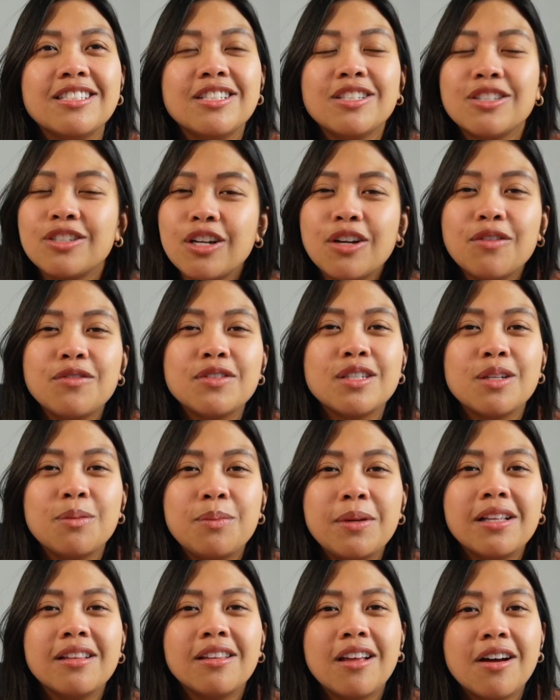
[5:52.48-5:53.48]
deserves to
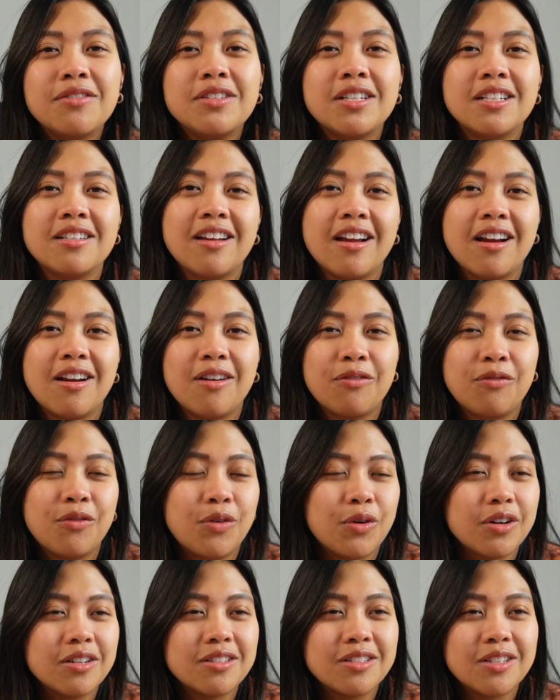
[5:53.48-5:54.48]
be loved and cared
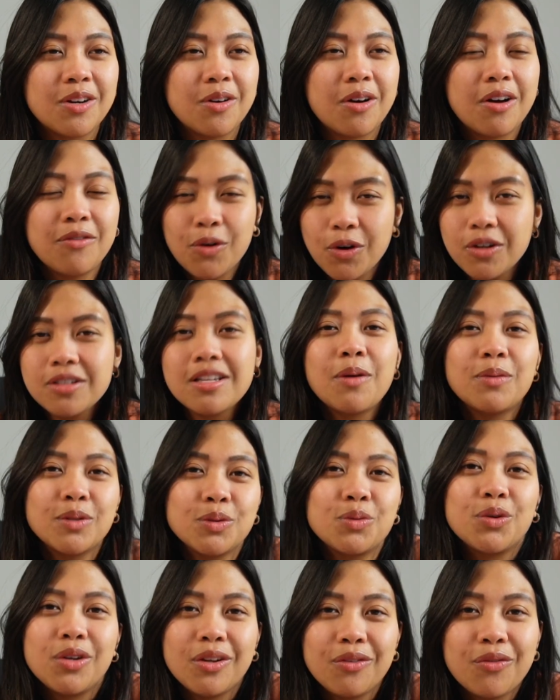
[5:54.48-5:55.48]
for. So of course I was
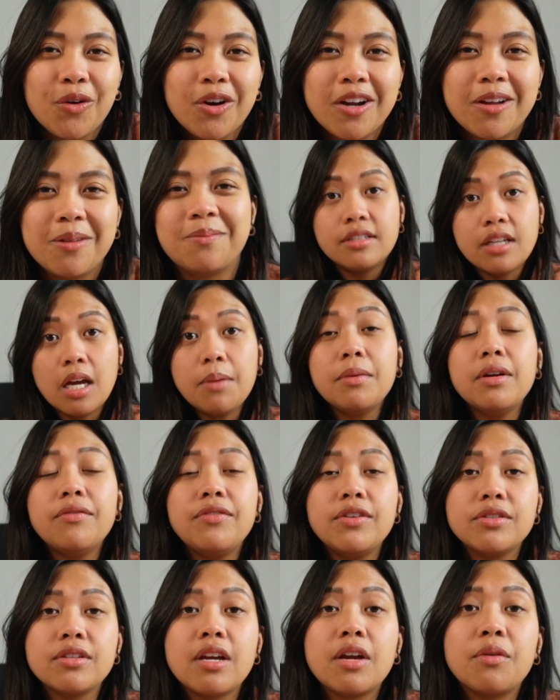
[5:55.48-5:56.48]
rooting for him. Some
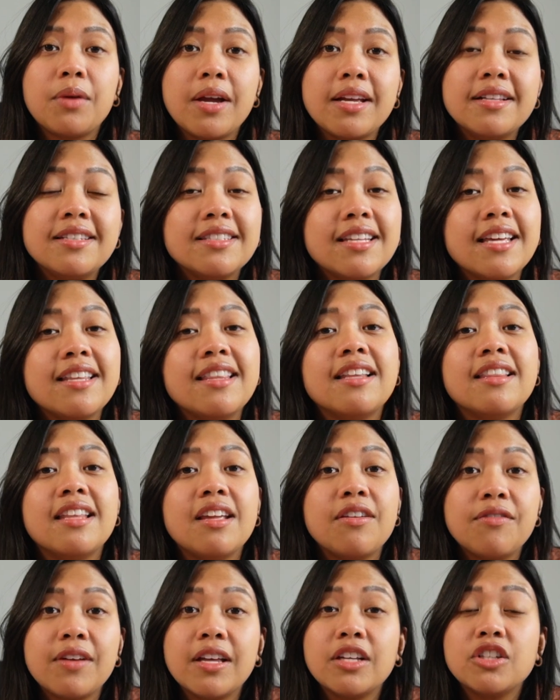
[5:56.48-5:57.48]
reviews I read said that
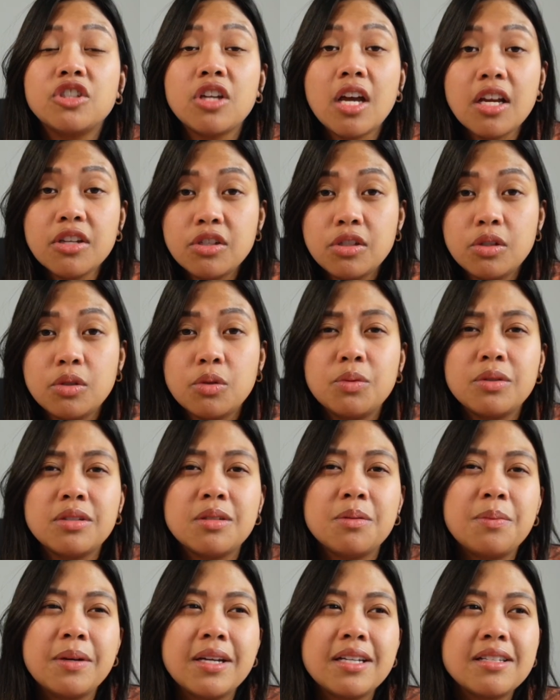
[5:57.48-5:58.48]
they felt Jiaxu was
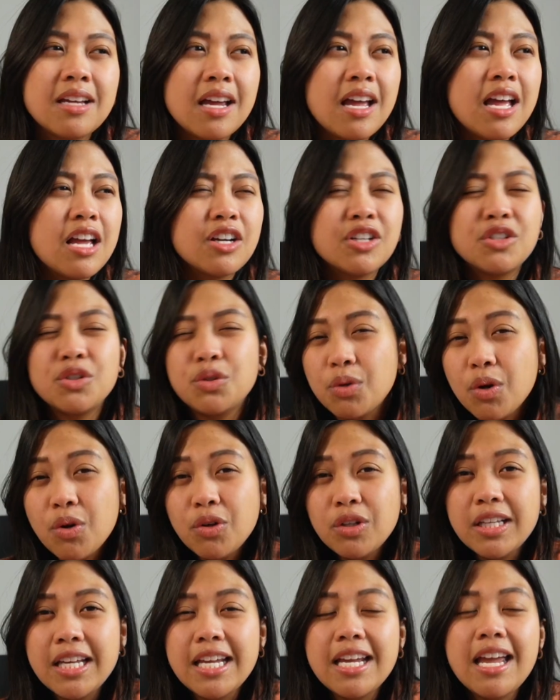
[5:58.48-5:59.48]
a bit
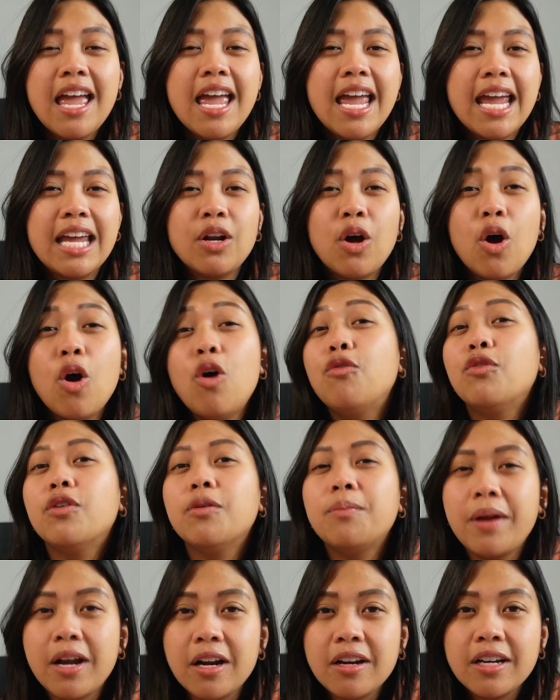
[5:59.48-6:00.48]
controlling and
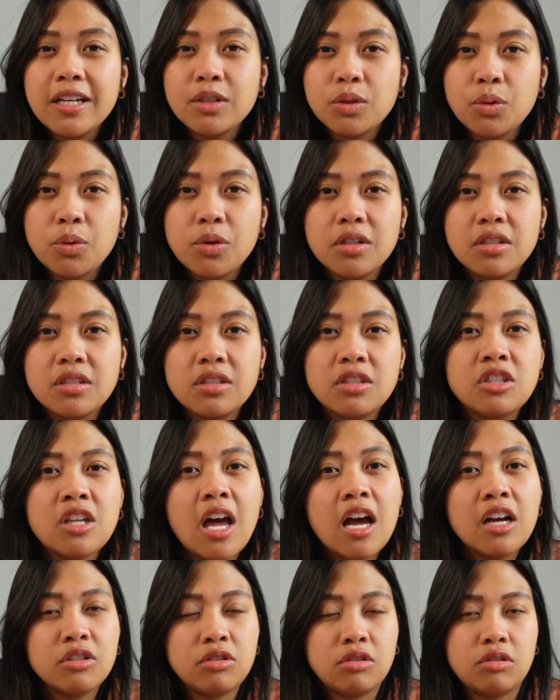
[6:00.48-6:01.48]
overbearing towards
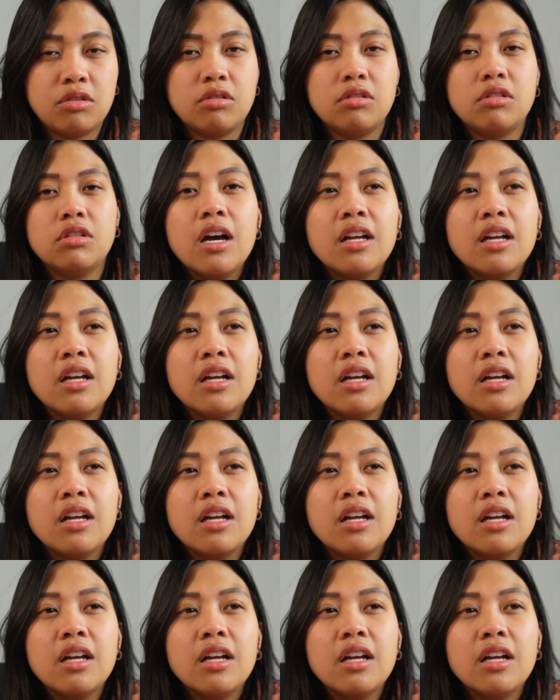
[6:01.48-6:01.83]
Sangzhi,